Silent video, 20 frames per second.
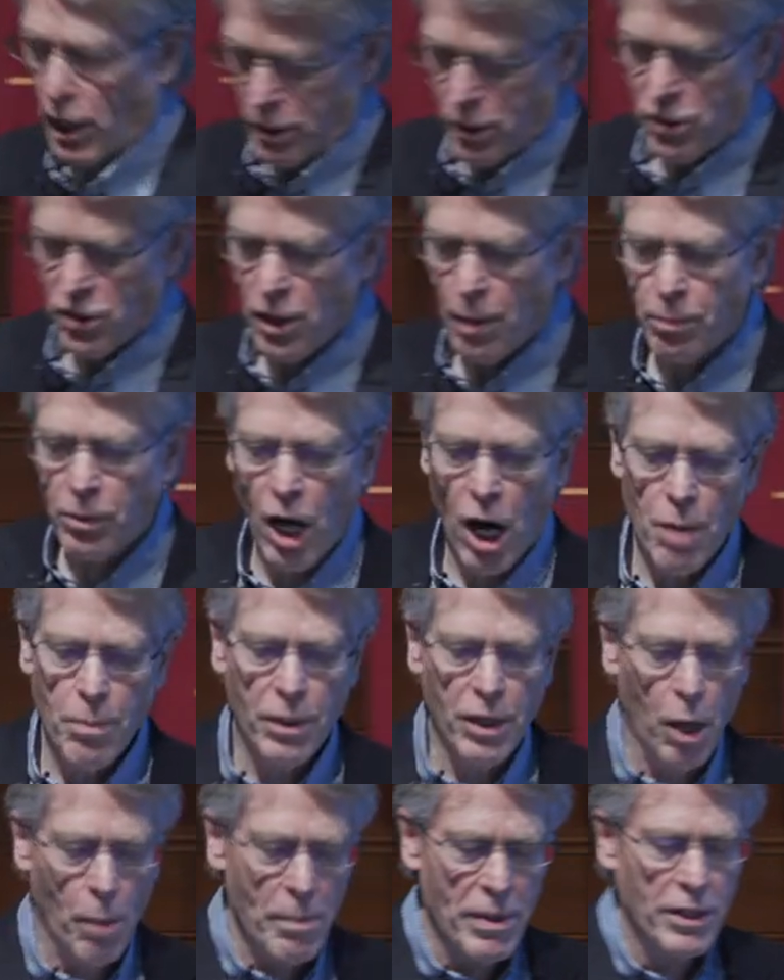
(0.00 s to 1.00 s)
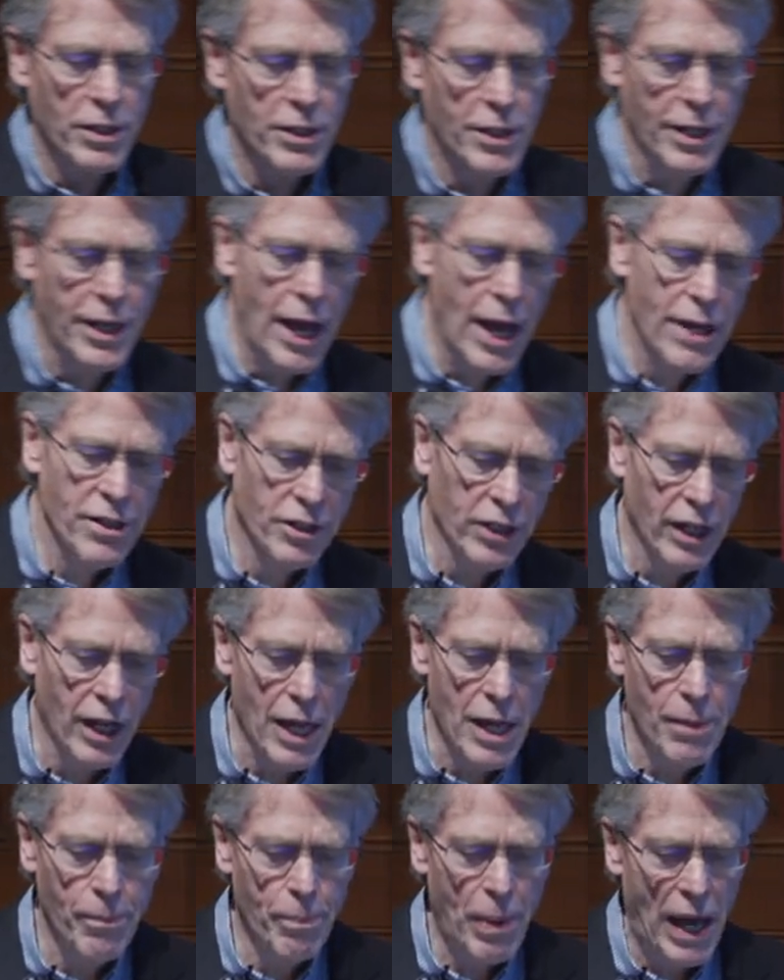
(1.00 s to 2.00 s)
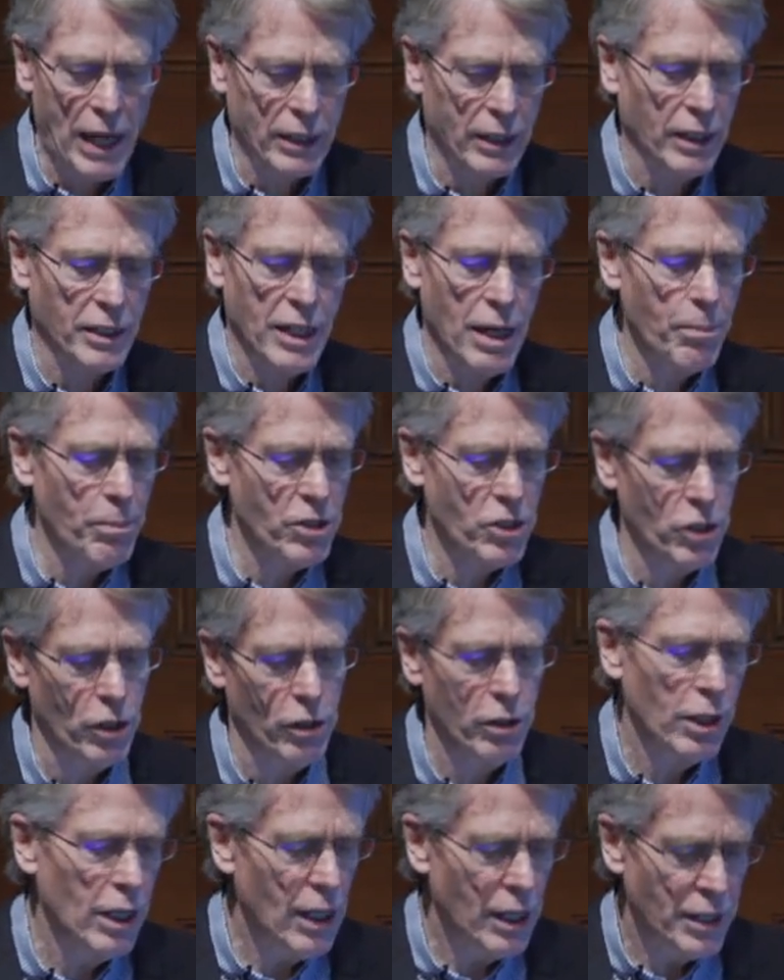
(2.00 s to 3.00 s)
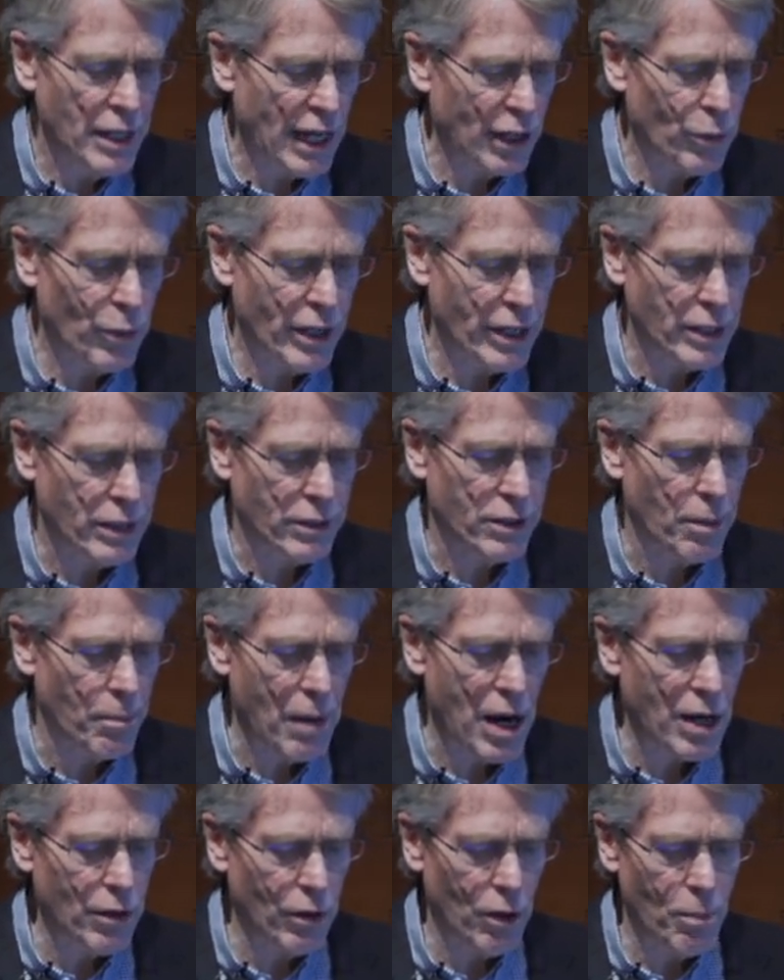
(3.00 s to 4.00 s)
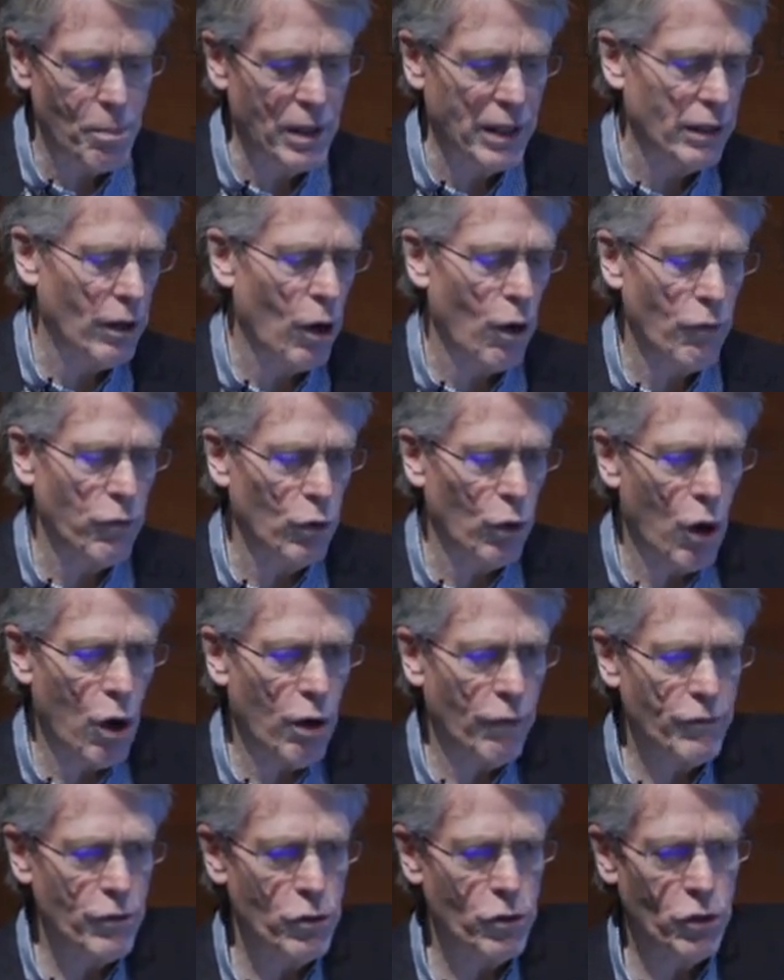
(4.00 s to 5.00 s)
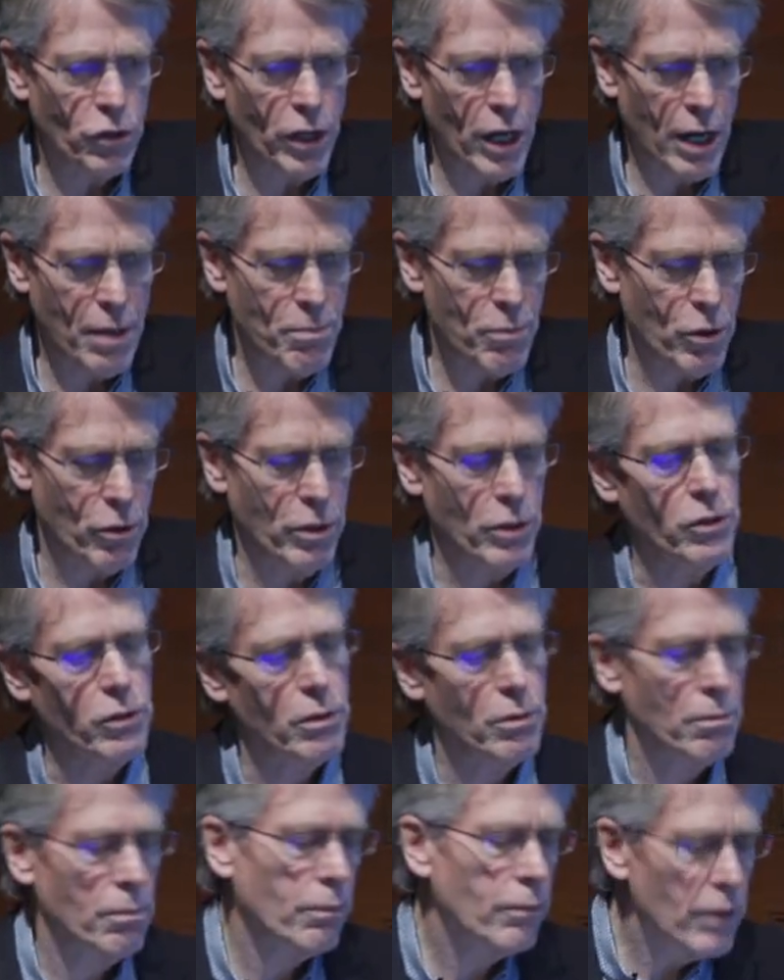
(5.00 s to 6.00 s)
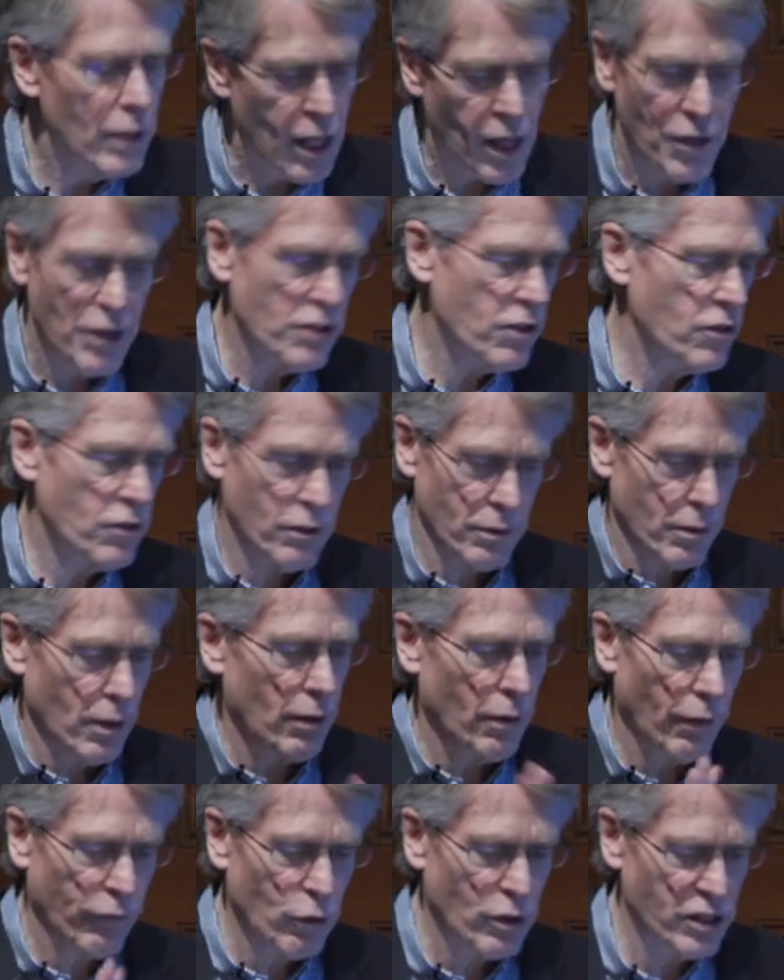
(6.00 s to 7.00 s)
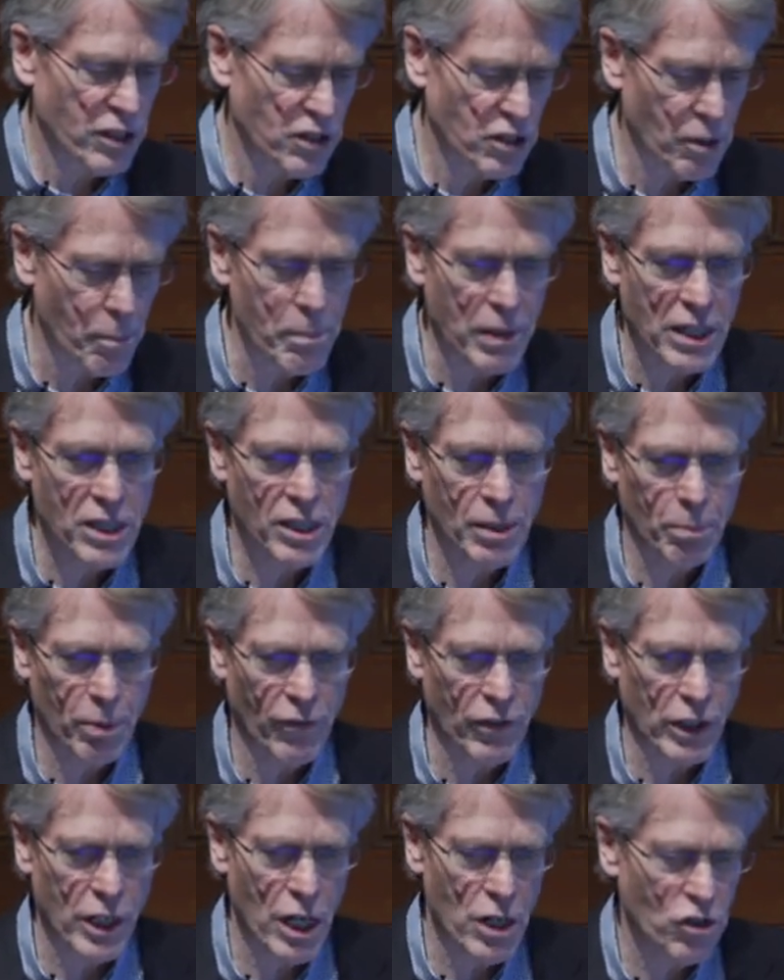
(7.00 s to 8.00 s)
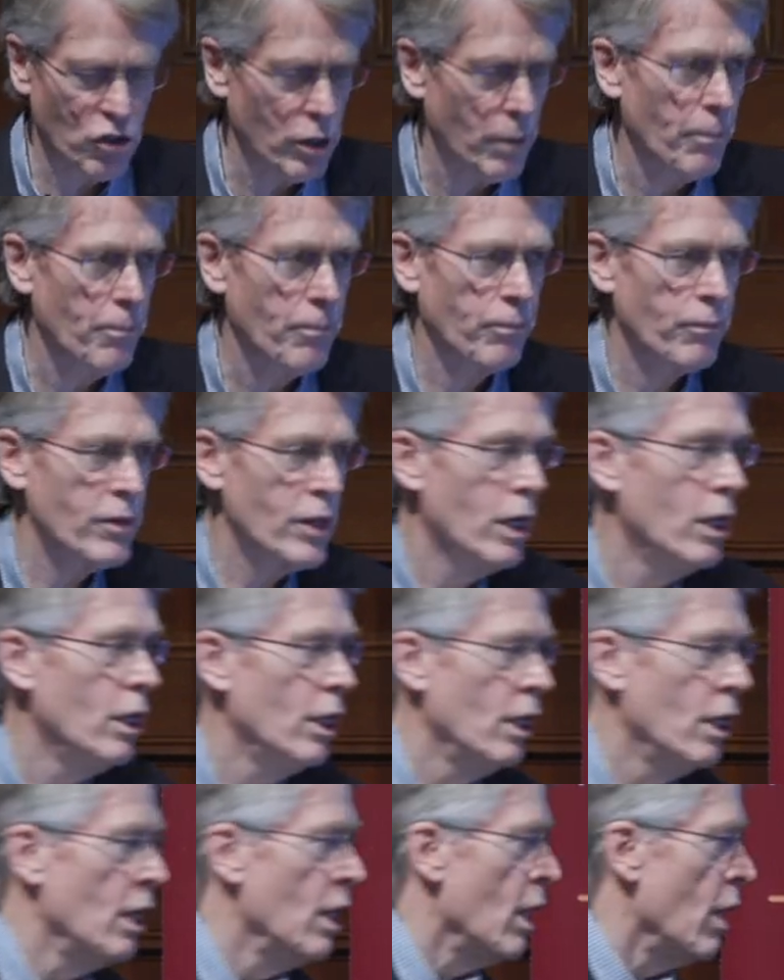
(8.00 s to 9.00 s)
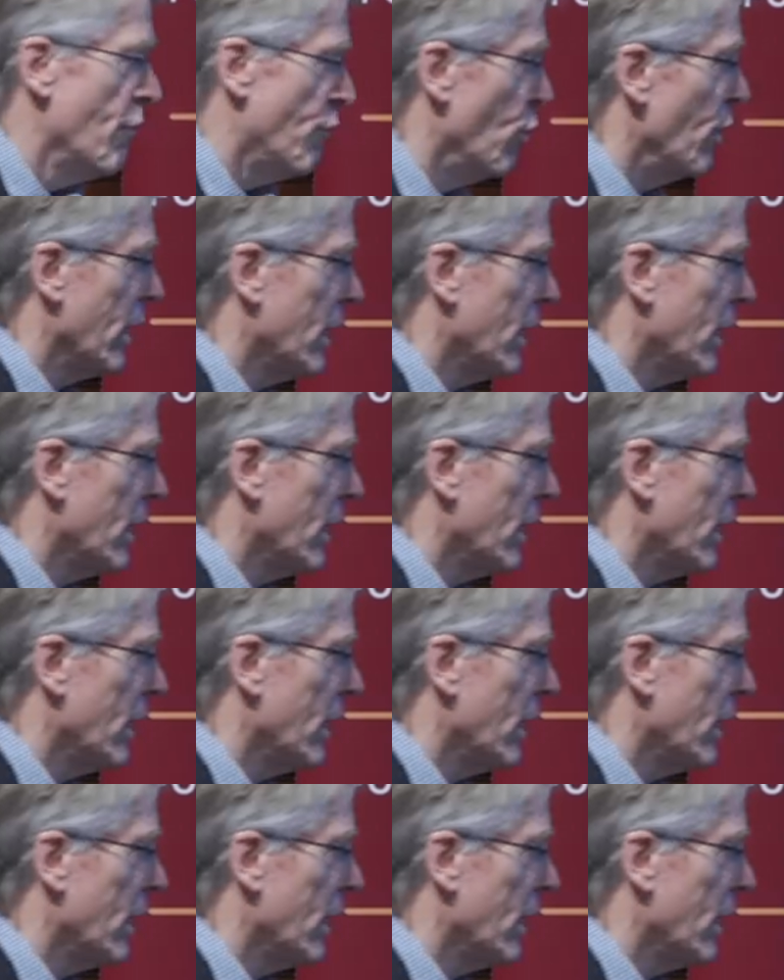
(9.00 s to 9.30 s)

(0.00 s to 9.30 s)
some carbon emitted today is going to impact temperature not only tomorrow but over all future time periods. This is, a, of course, this is a big simplification. For